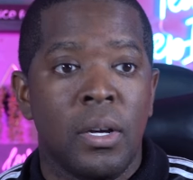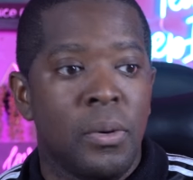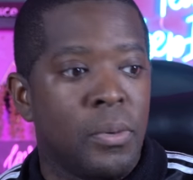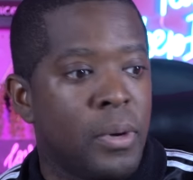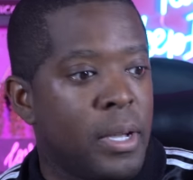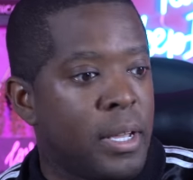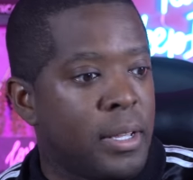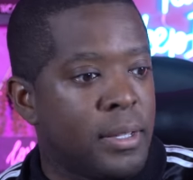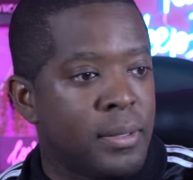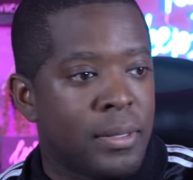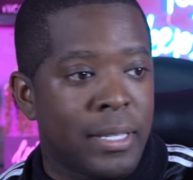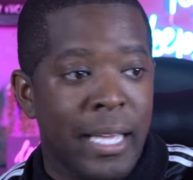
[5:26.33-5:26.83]

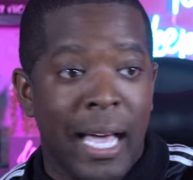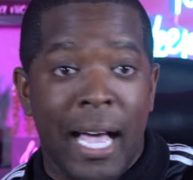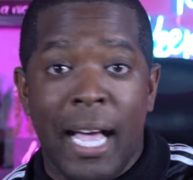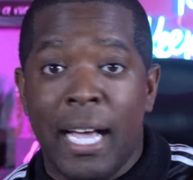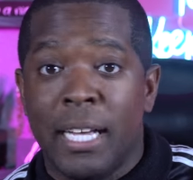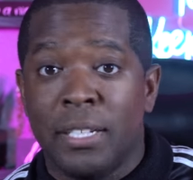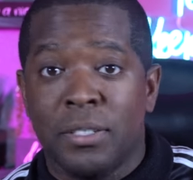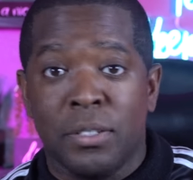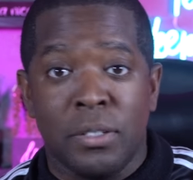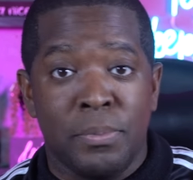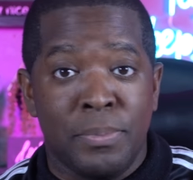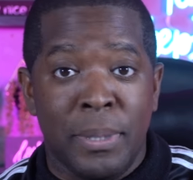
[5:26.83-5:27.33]
where
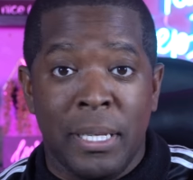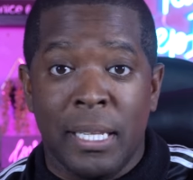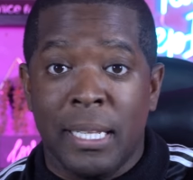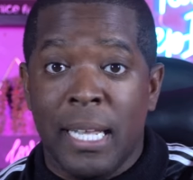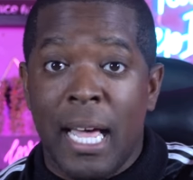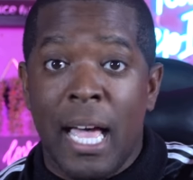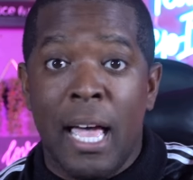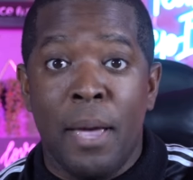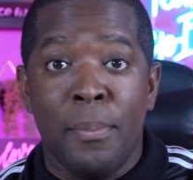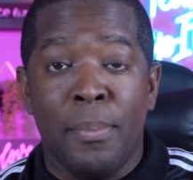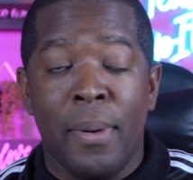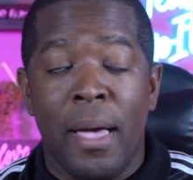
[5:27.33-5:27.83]
guys will be
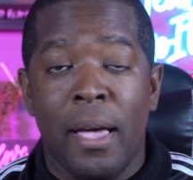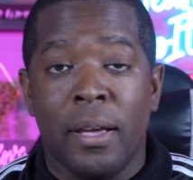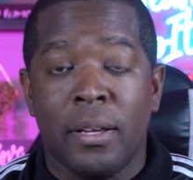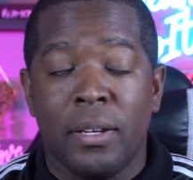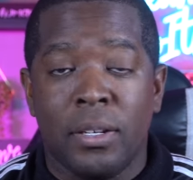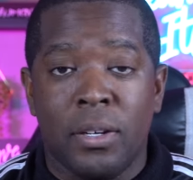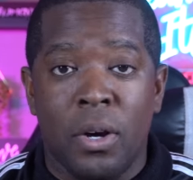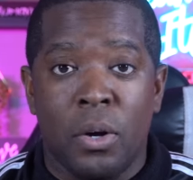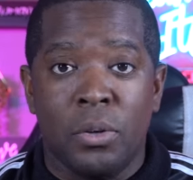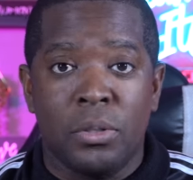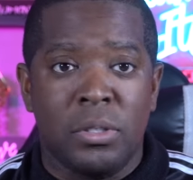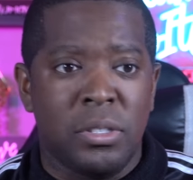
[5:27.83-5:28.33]

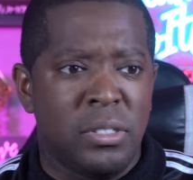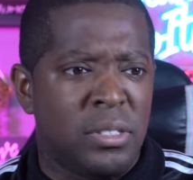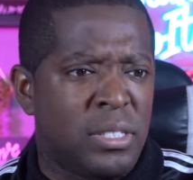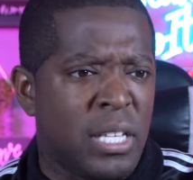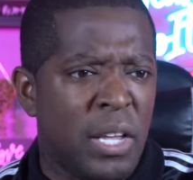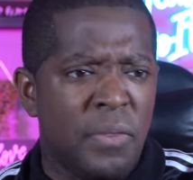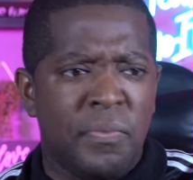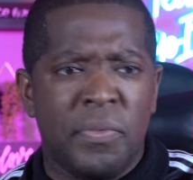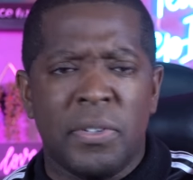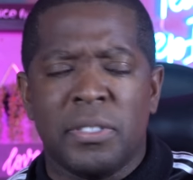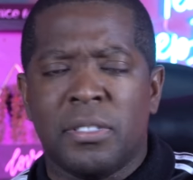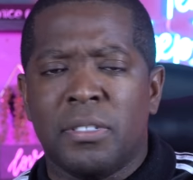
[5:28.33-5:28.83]
linebacker coaches,
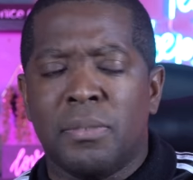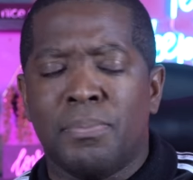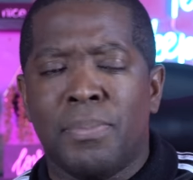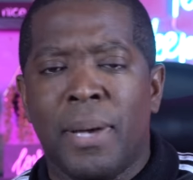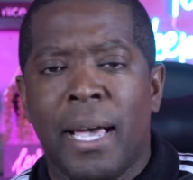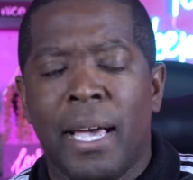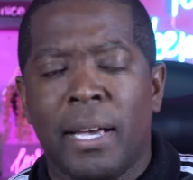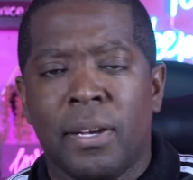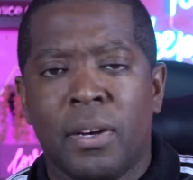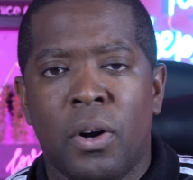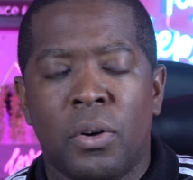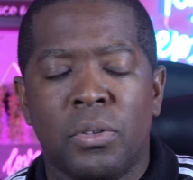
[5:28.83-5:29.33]
defensive
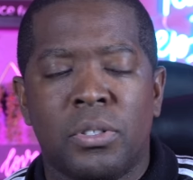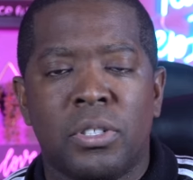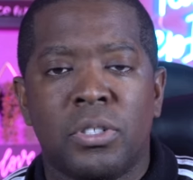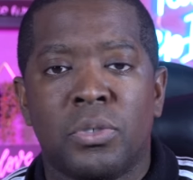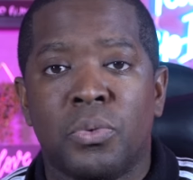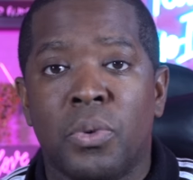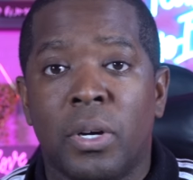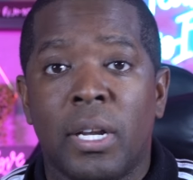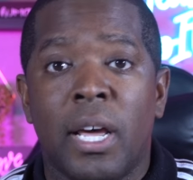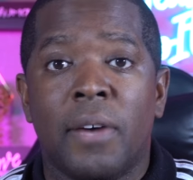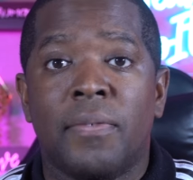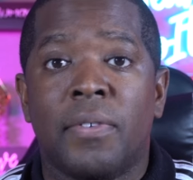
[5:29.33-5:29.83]
back coaches,
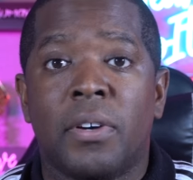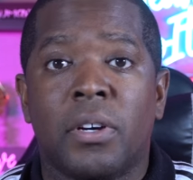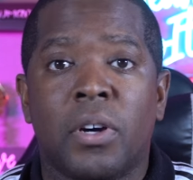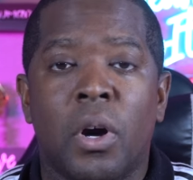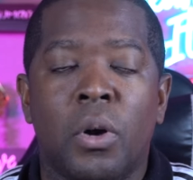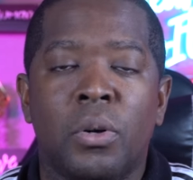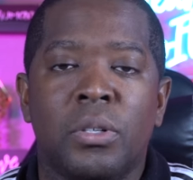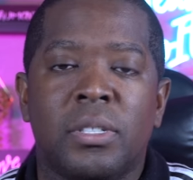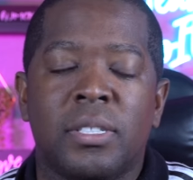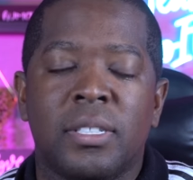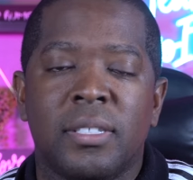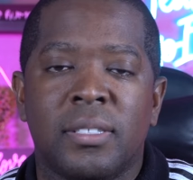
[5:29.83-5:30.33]
whatever
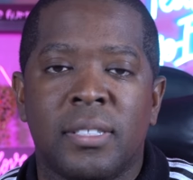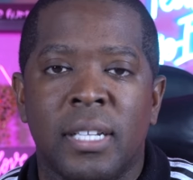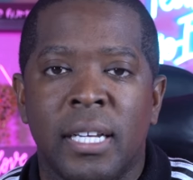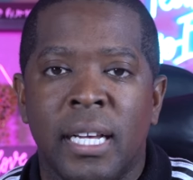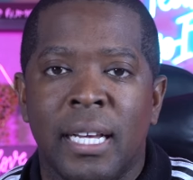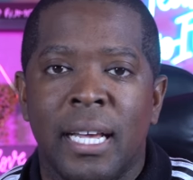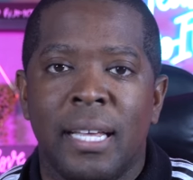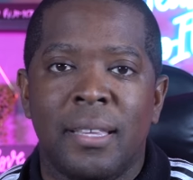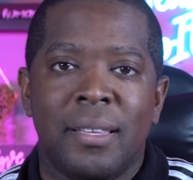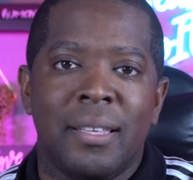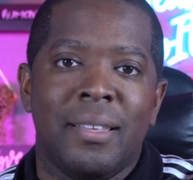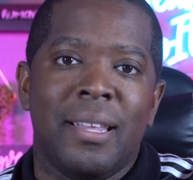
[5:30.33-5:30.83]
coaches,
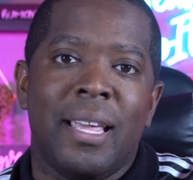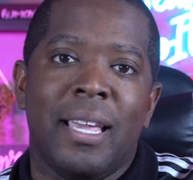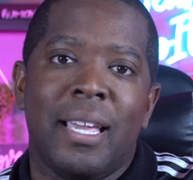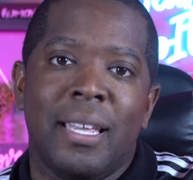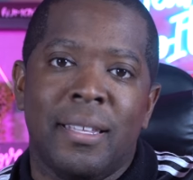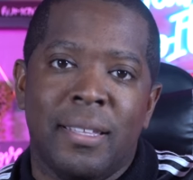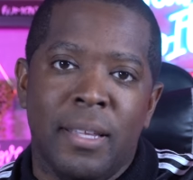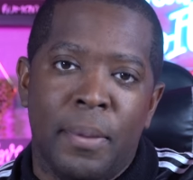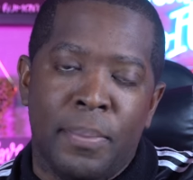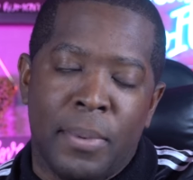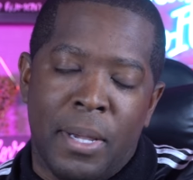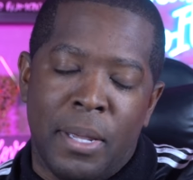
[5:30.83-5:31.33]
and then they
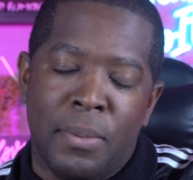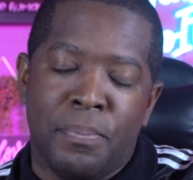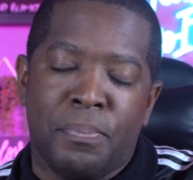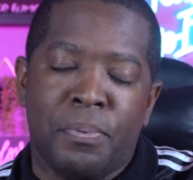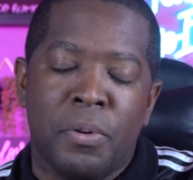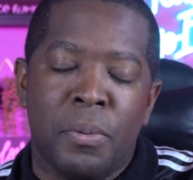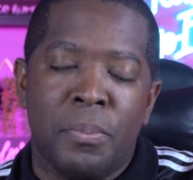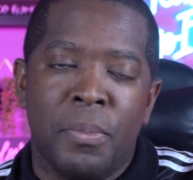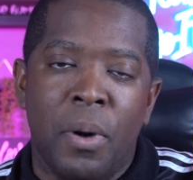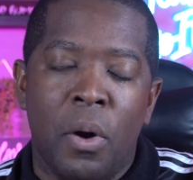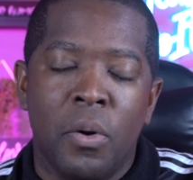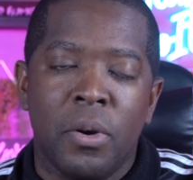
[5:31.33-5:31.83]
end up getting
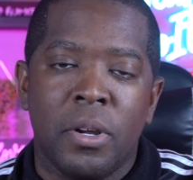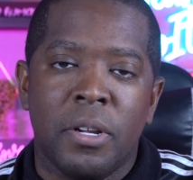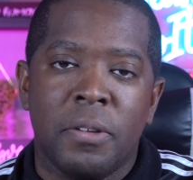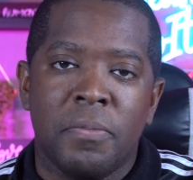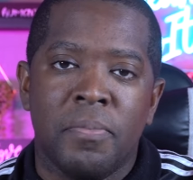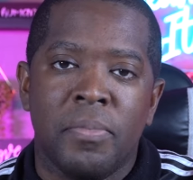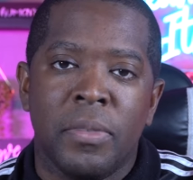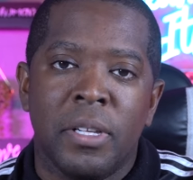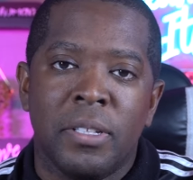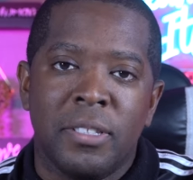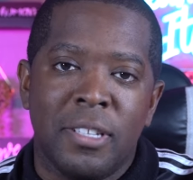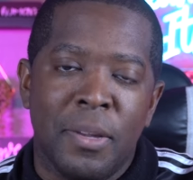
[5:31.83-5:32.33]

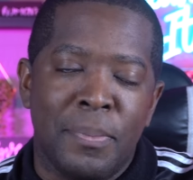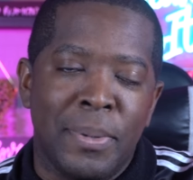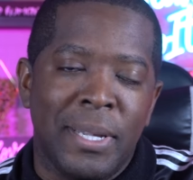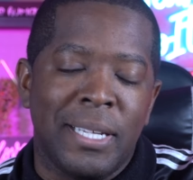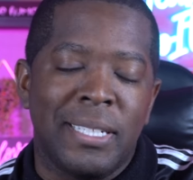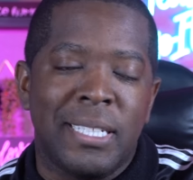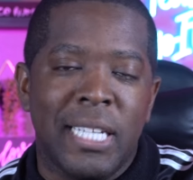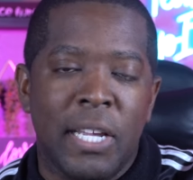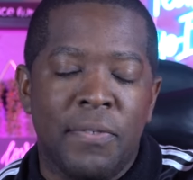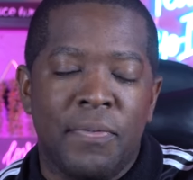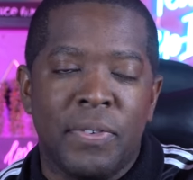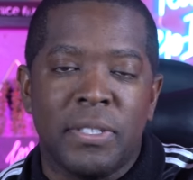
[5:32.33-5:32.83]
promoted to be
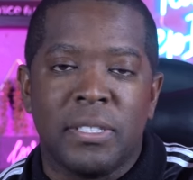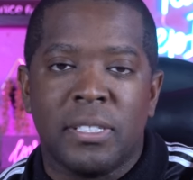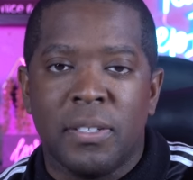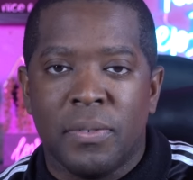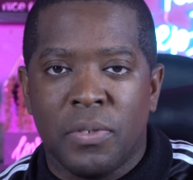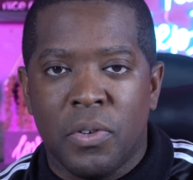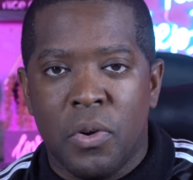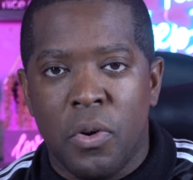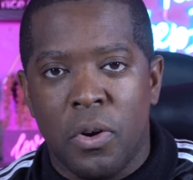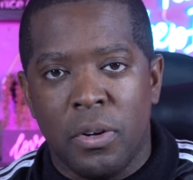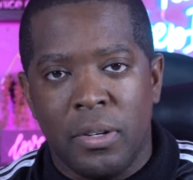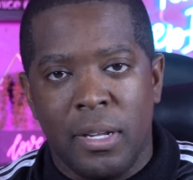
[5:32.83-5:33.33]
a
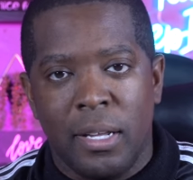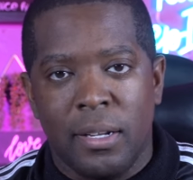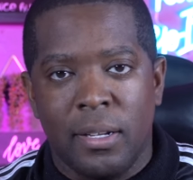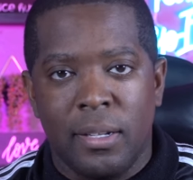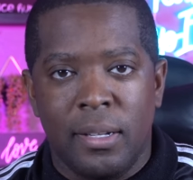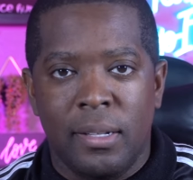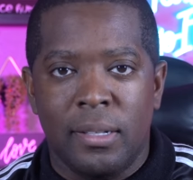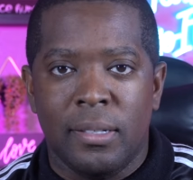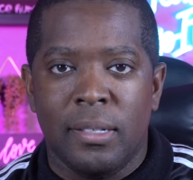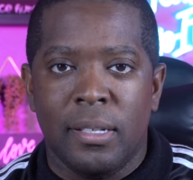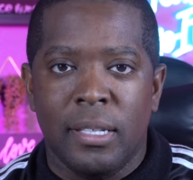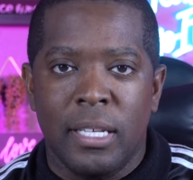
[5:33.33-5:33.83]
defensive coordinator
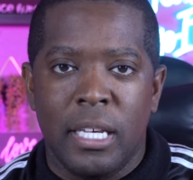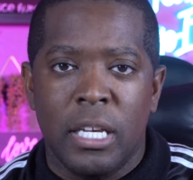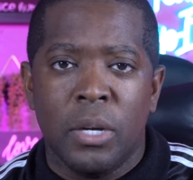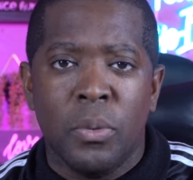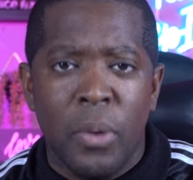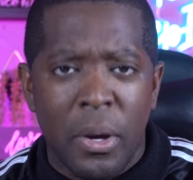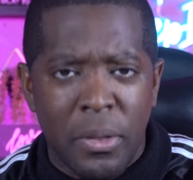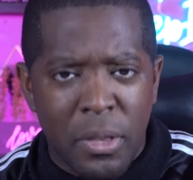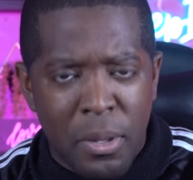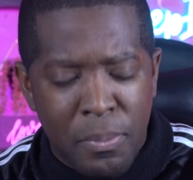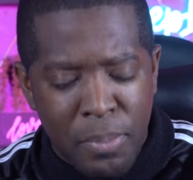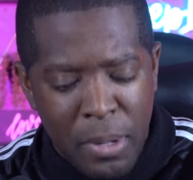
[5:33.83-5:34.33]
in the league,
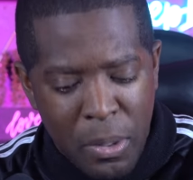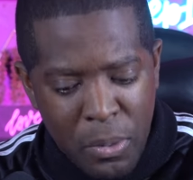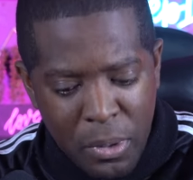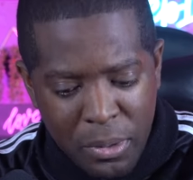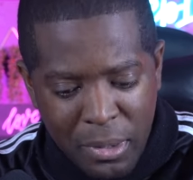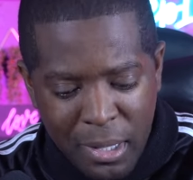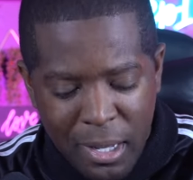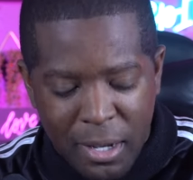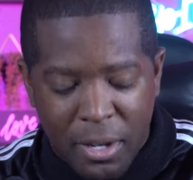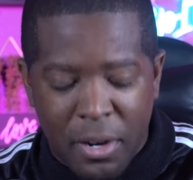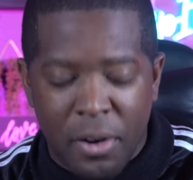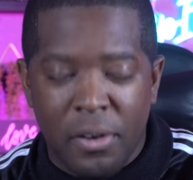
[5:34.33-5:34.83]
whether it be
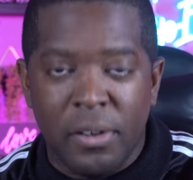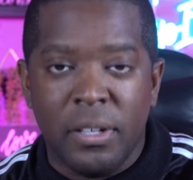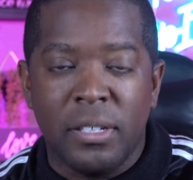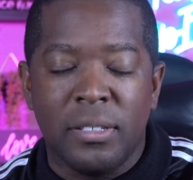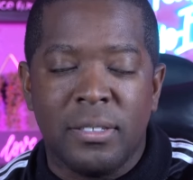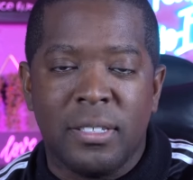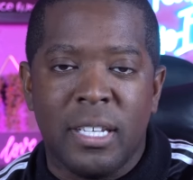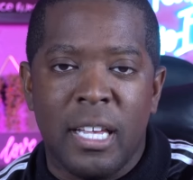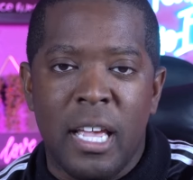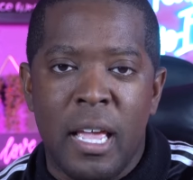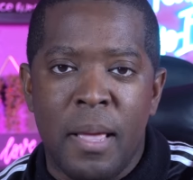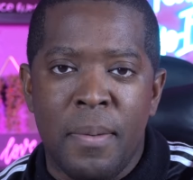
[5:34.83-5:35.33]
with their
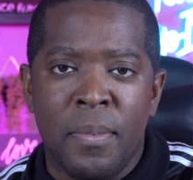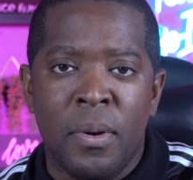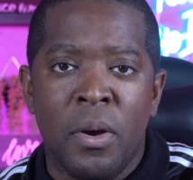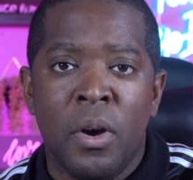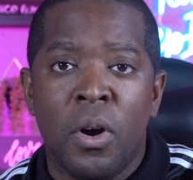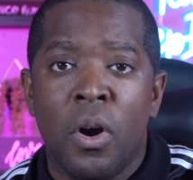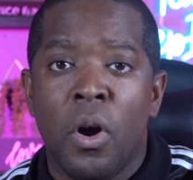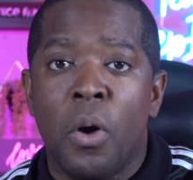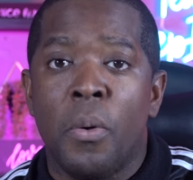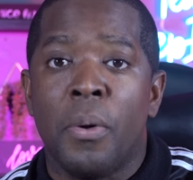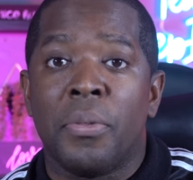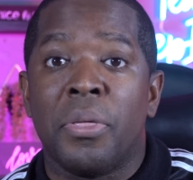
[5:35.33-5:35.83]
current team
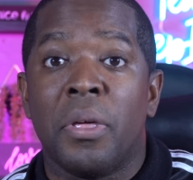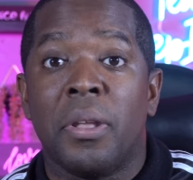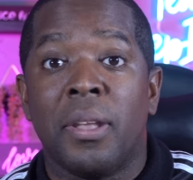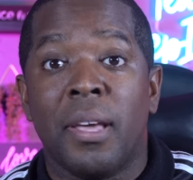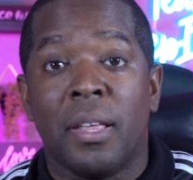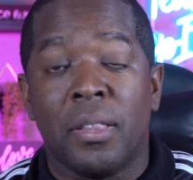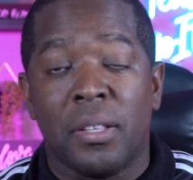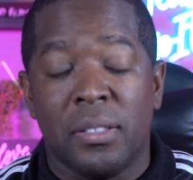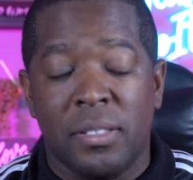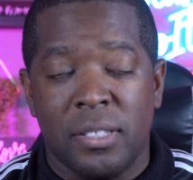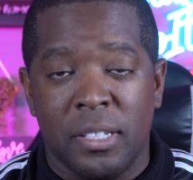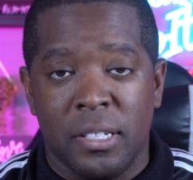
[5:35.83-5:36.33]
or with
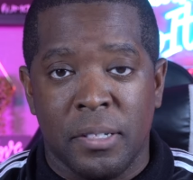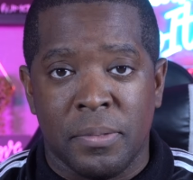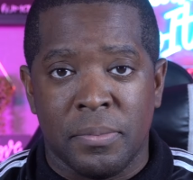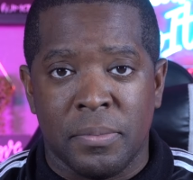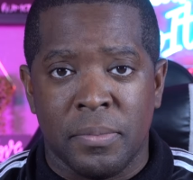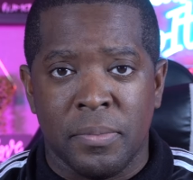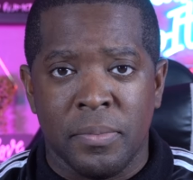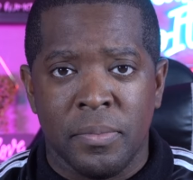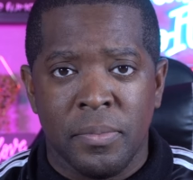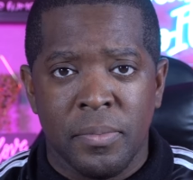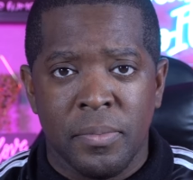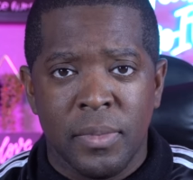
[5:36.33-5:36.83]
another team.